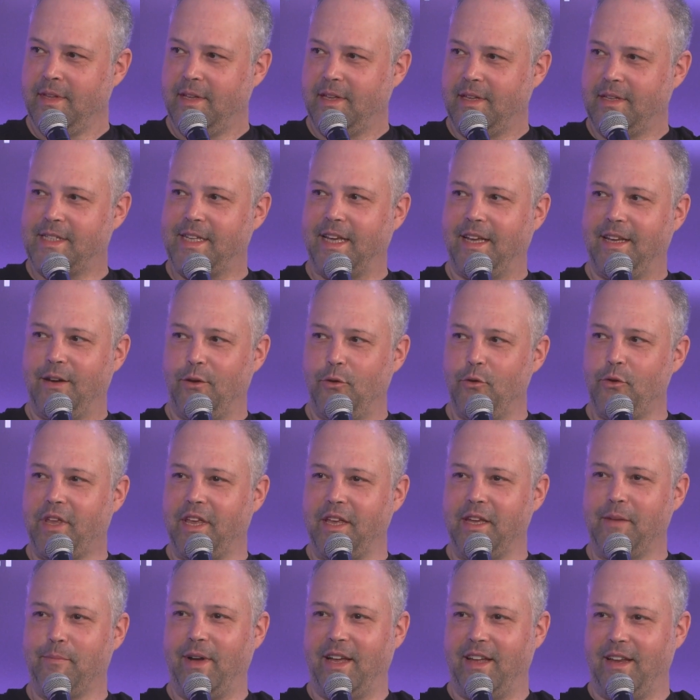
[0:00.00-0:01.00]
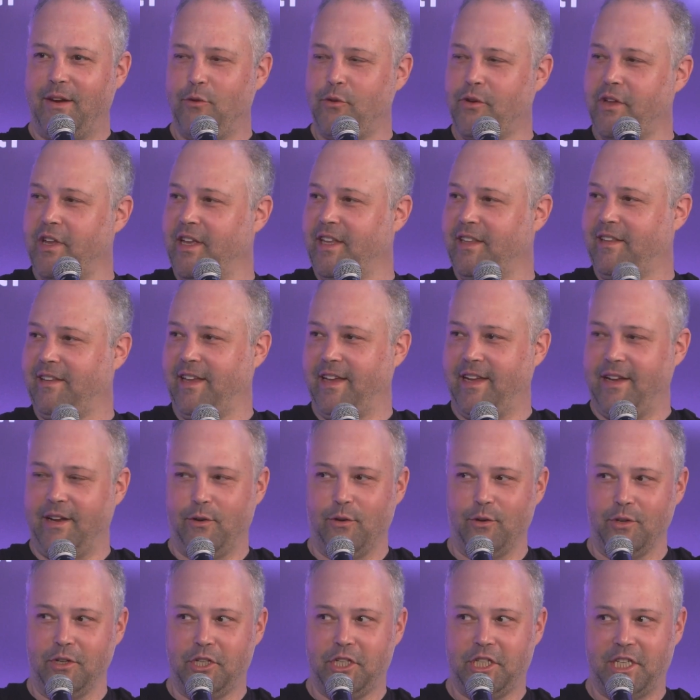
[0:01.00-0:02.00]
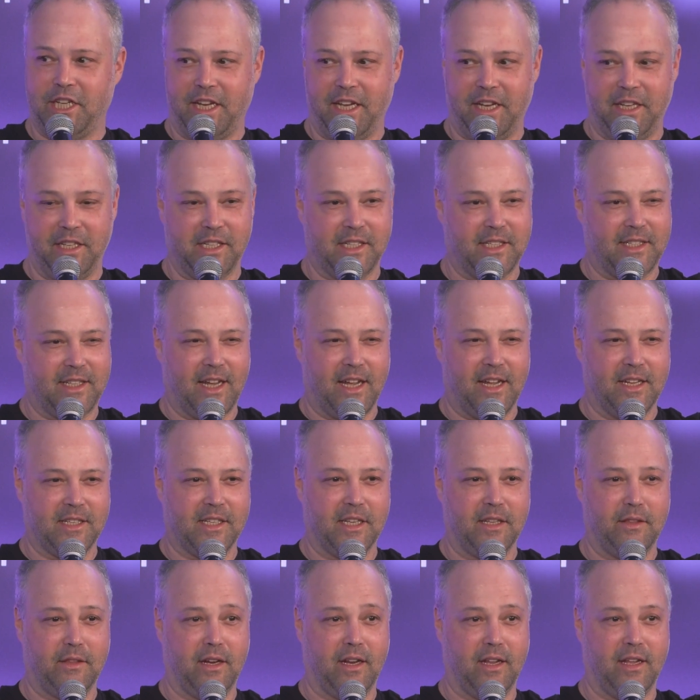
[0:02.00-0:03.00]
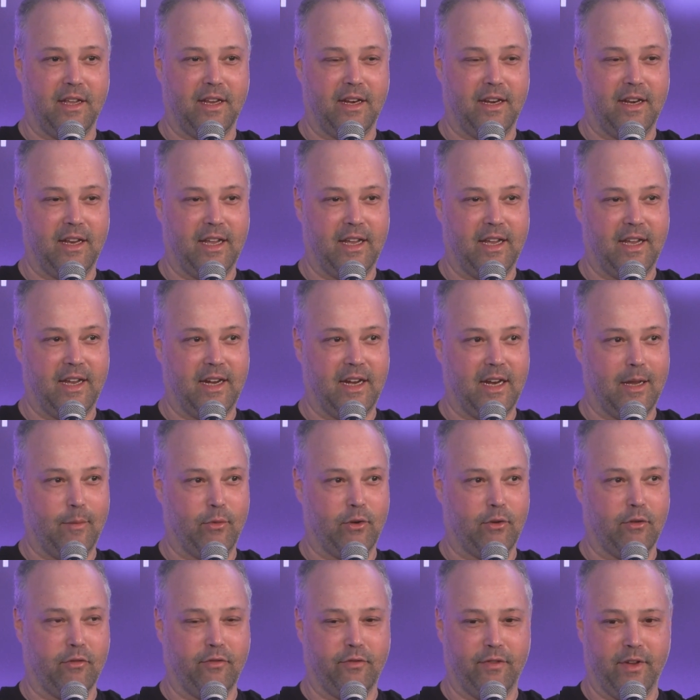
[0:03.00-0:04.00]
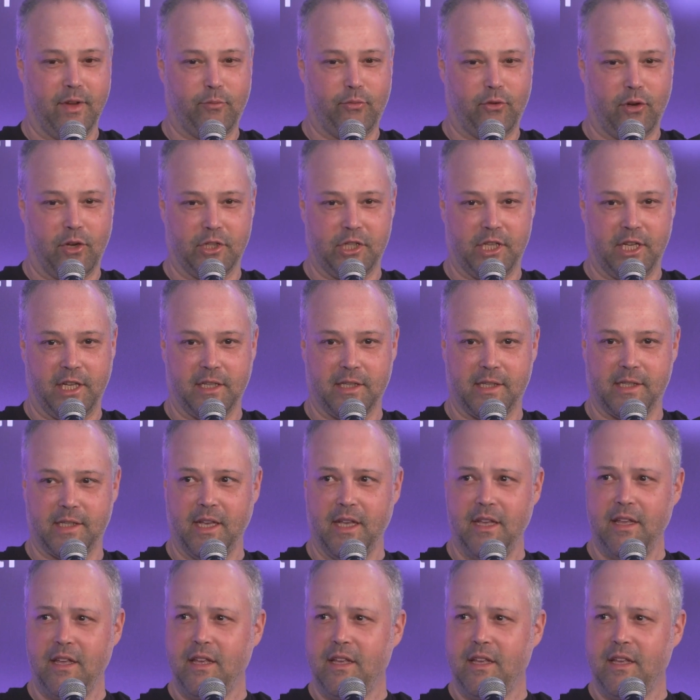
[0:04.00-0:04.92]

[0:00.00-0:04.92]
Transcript: It's looking at on-chain stats and a number of projects.